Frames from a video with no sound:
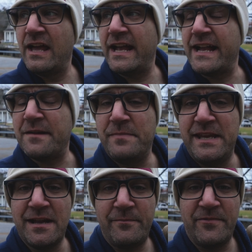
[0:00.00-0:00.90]
I got
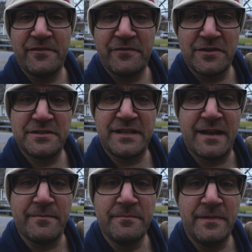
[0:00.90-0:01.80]
beat up for the first
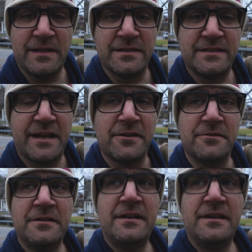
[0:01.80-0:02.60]
time in this town.